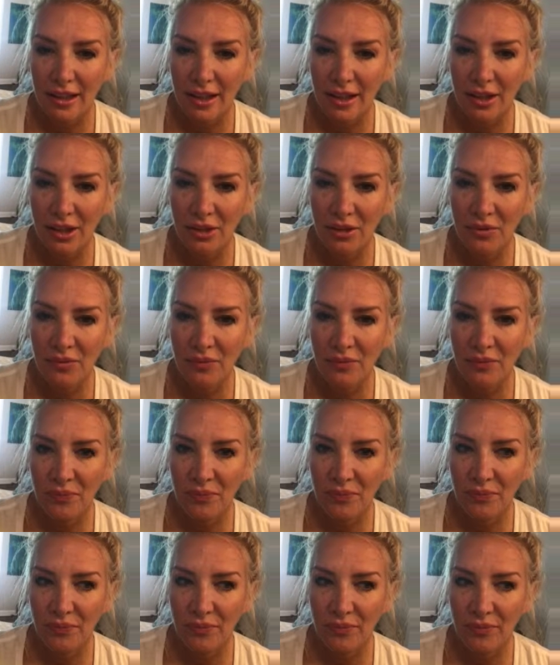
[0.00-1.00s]

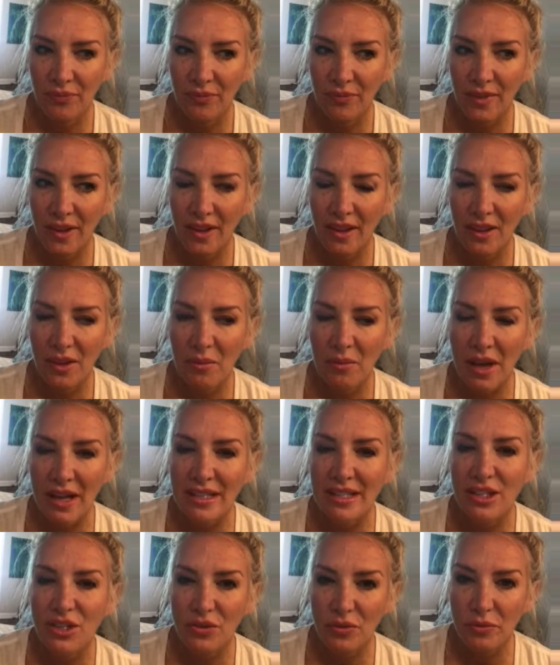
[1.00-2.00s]
the
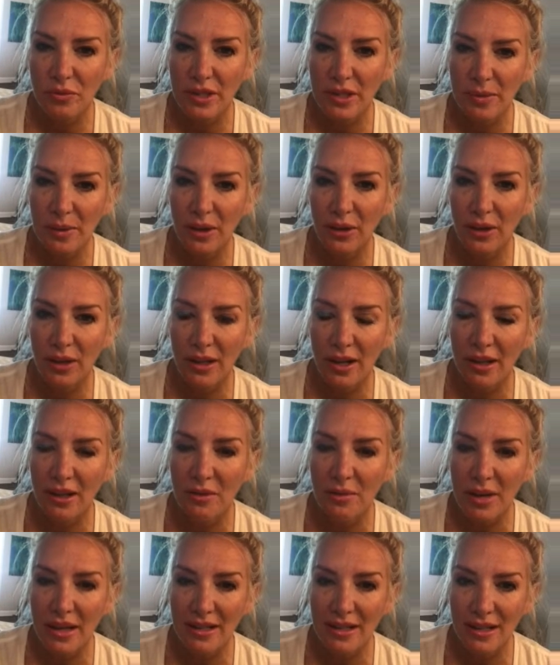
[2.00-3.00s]
message from spirit, and
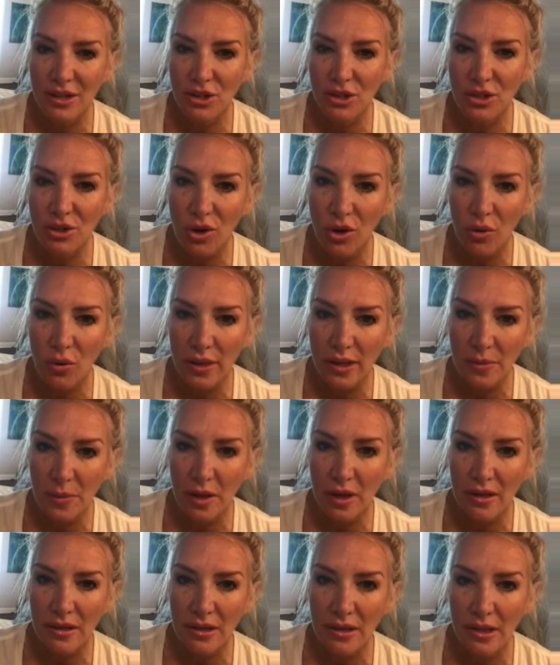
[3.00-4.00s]
the message is always
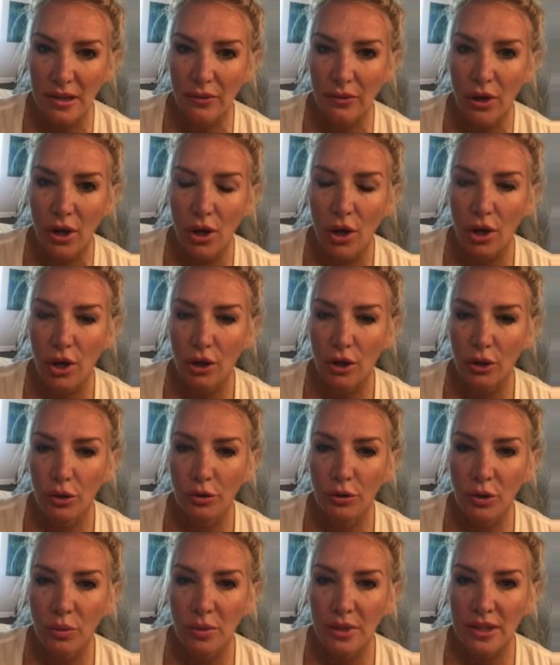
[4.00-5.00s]
positive.
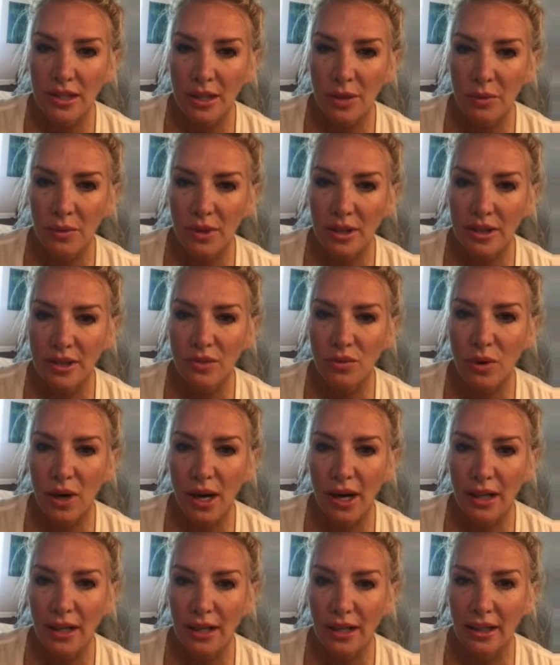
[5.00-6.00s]
You know when someone's
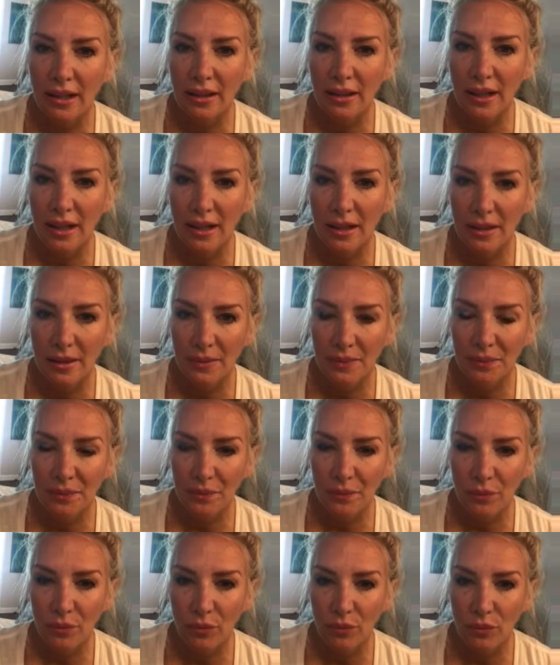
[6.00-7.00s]
riding
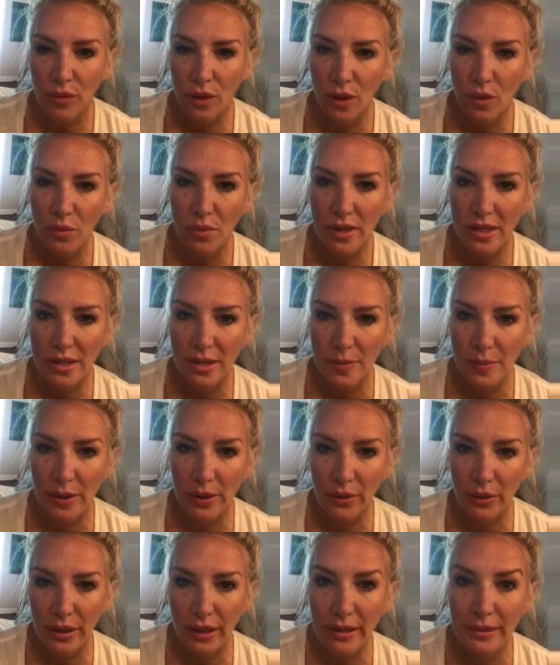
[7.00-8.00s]
with
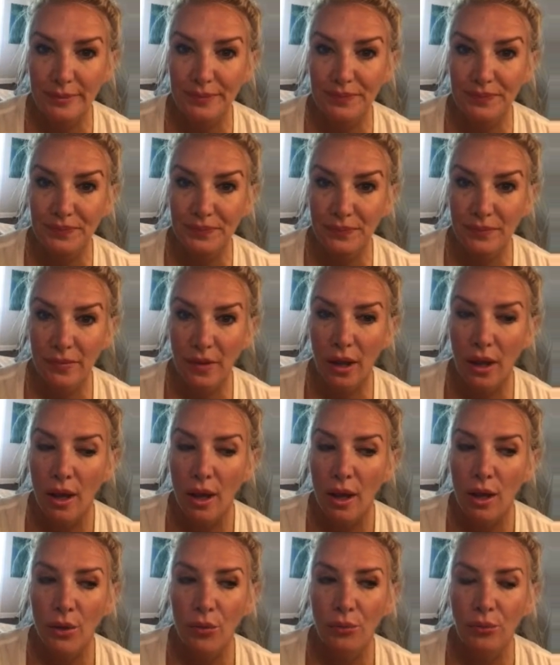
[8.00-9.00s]
spirit
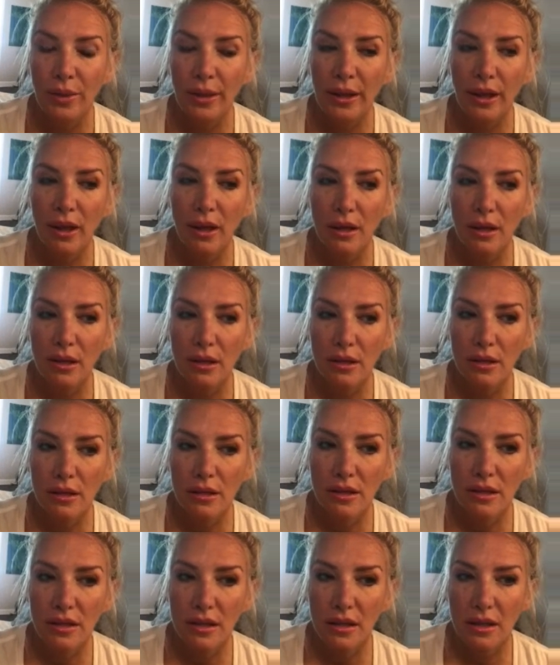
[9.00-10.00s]

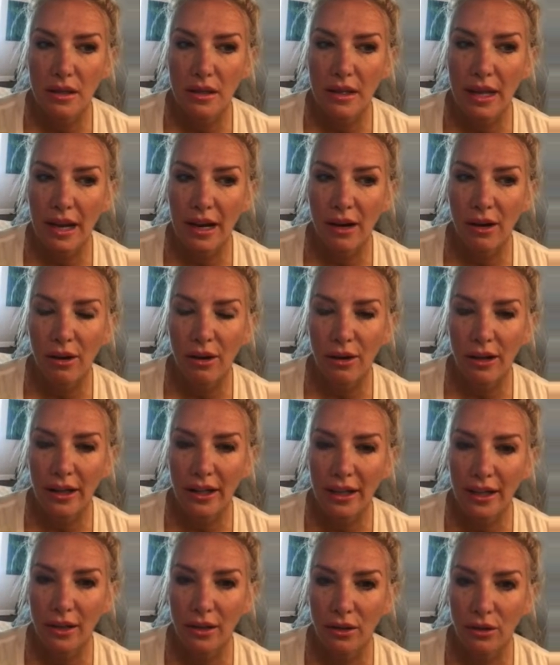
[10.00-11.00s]
because they're
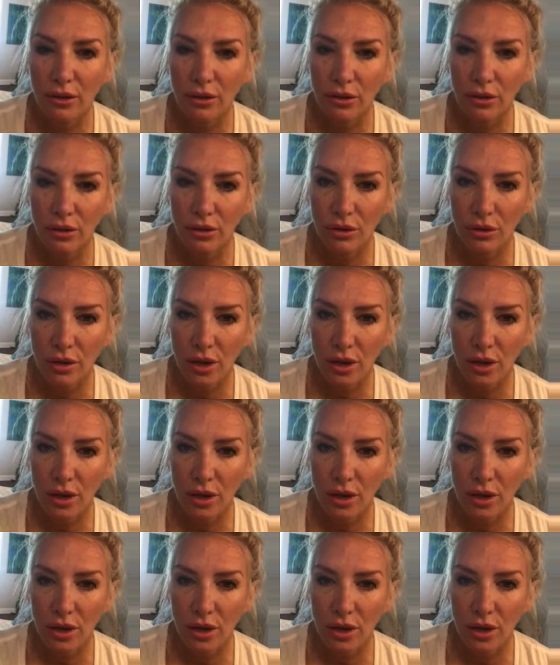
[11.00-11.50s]
here